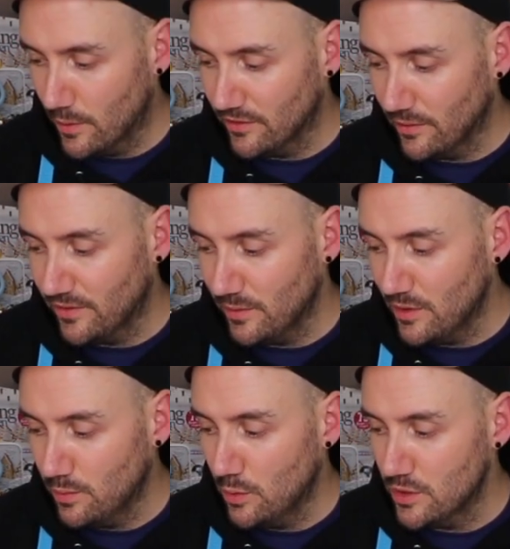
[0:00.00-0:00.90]
Whereas obviously
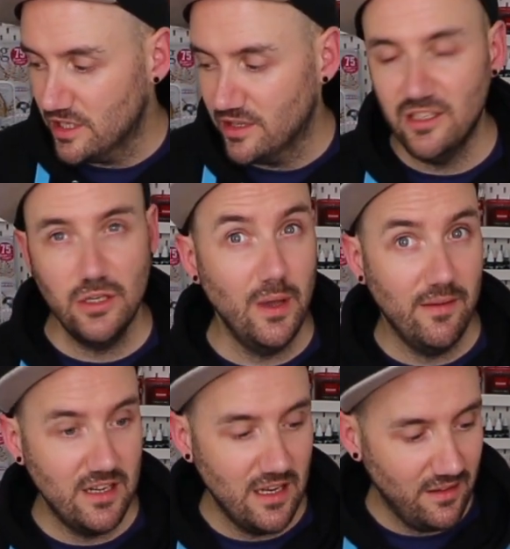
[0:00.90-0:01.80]
with water, they do
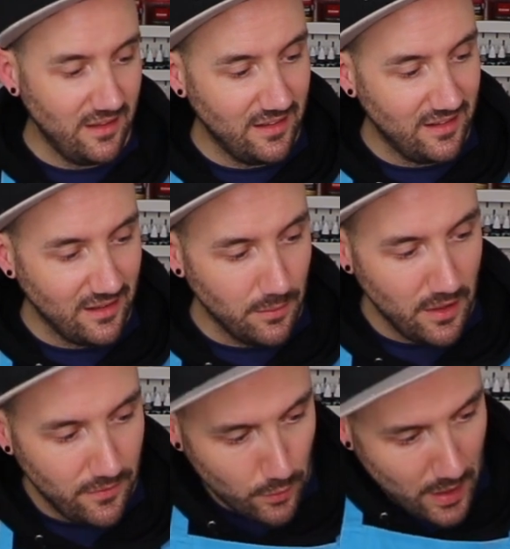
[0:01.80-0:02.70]
have a tendency to still
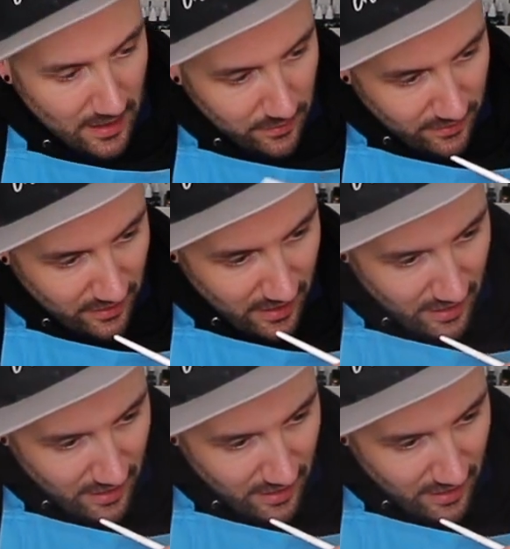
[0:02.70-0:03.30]
move around.